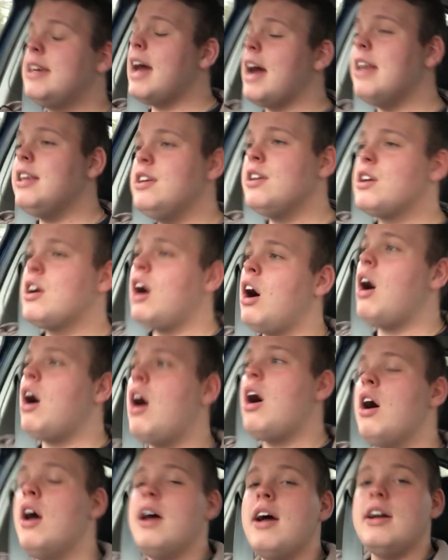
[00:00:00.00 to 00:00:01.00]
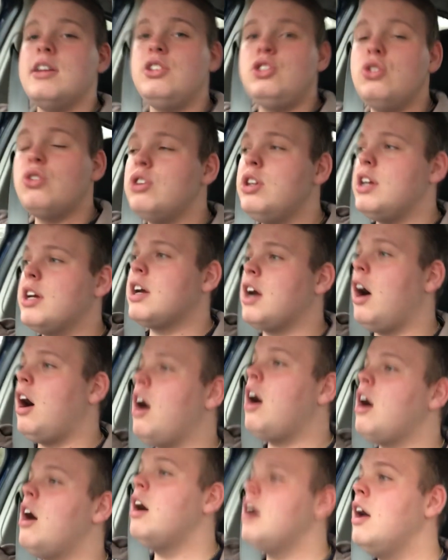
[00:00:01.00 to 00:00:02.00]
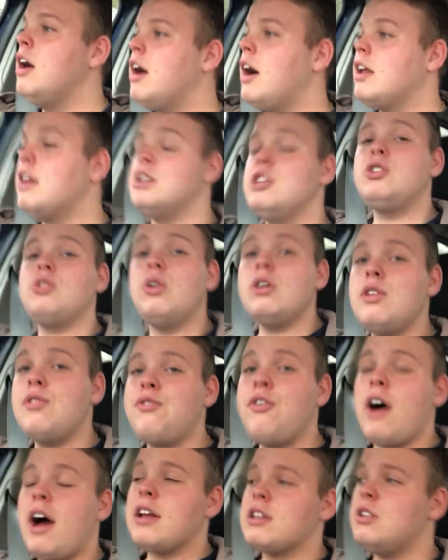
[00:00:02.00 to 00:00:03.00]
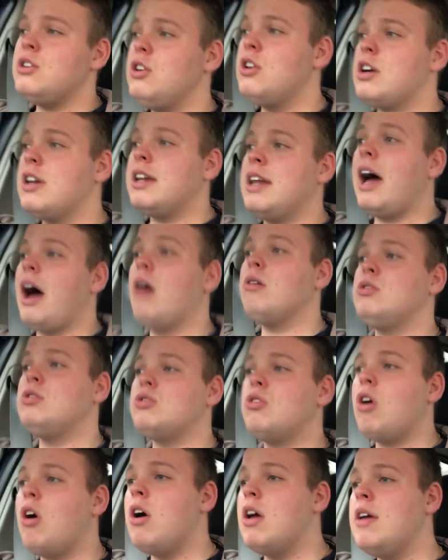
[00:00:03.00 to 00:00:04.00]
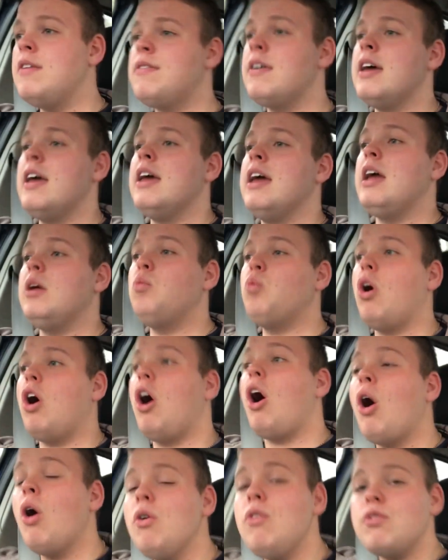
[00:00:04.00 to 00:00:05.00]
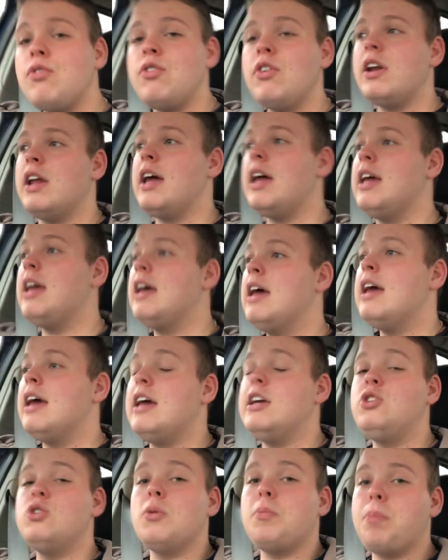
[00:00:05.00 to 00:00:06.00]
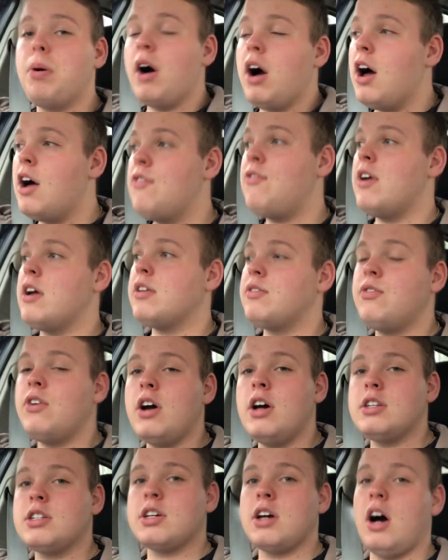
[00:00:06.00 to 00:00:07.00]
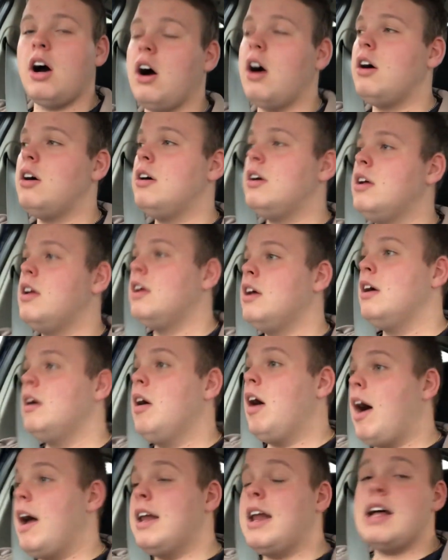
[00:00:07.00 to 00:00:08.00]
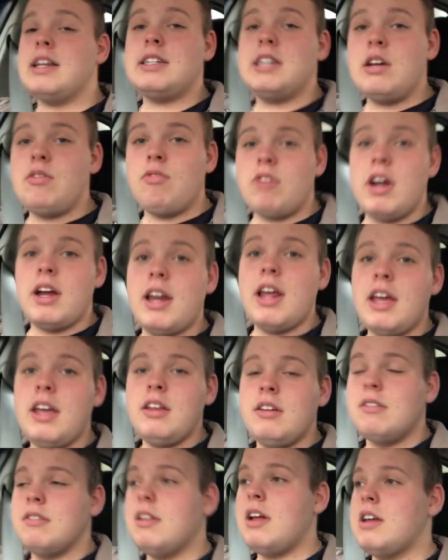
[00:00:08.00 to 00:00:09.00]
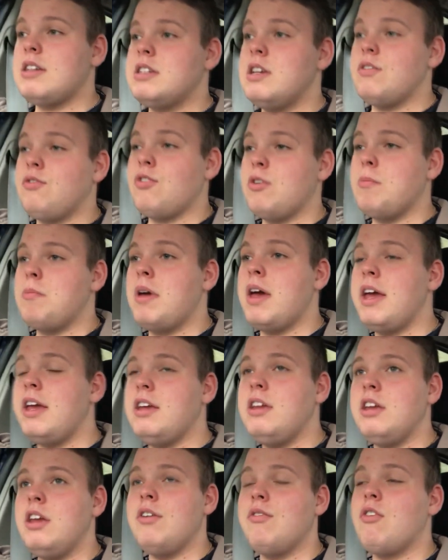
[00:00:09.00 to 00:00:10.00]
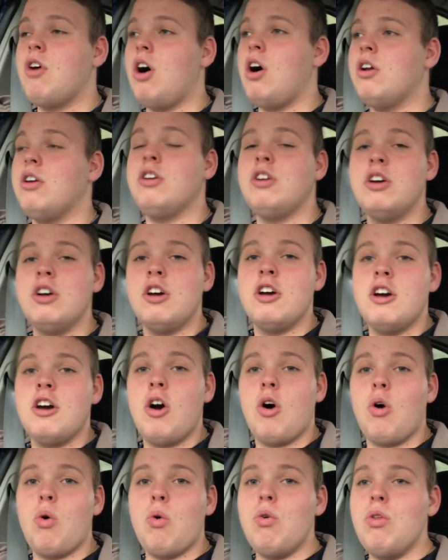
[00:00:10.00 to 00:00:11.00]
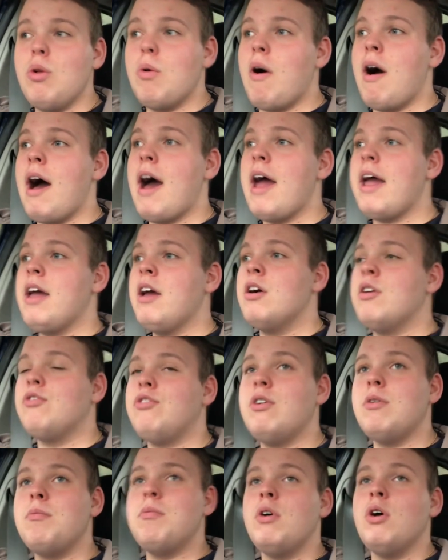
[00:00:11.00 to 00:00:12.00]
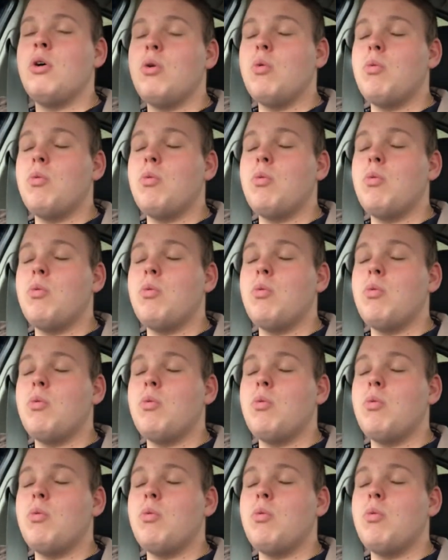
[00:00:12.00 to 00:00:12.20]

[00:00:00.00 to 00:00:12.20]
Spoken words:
get in your car, enjoy your car, and enjoy the fact you can now drive in what hopefully is your perfect first car. And that's it really, that's it from me. You've gone all the way from